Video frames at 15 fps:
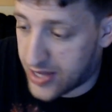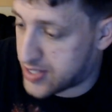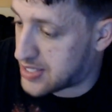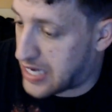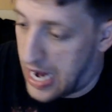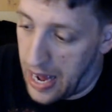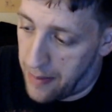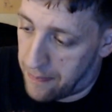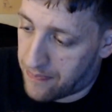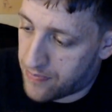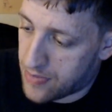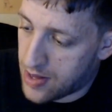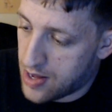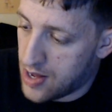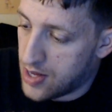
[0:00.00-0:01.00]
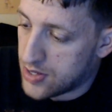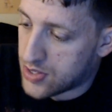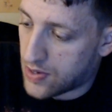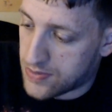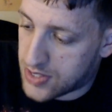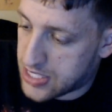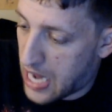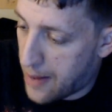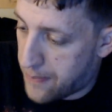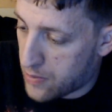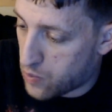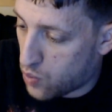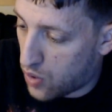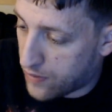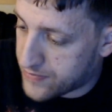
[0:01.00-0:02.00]
time. So
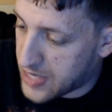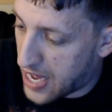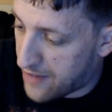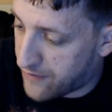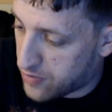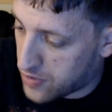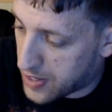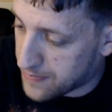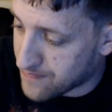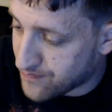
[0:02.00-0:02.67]
Steppenwolf, definitely.